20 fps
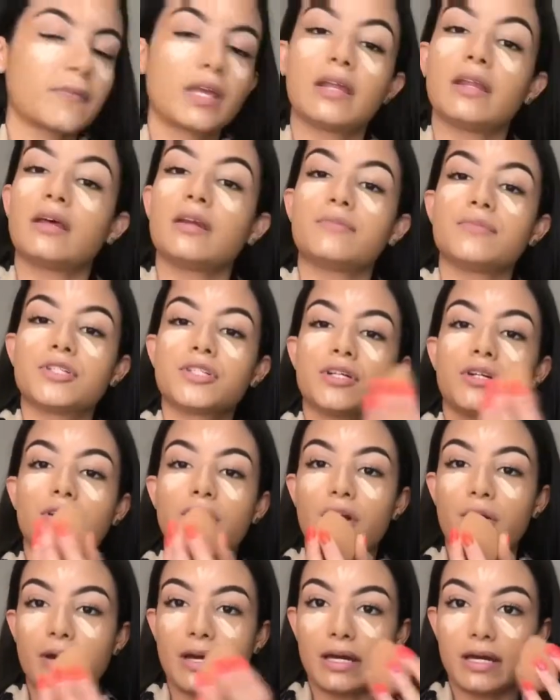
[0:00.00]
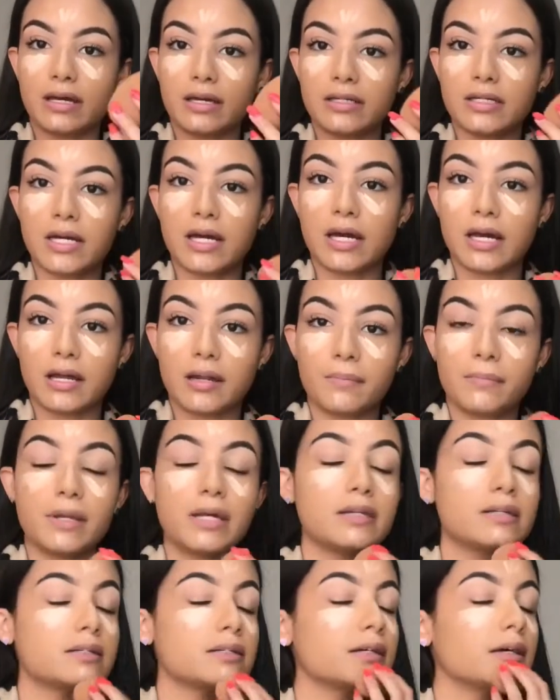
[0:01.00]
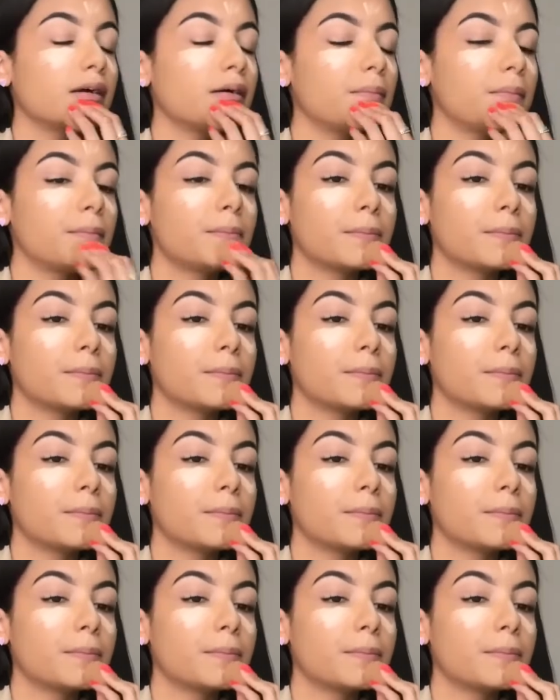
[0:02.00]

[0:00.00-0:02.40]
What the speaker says: Then I'm just going to go ahead and blend again.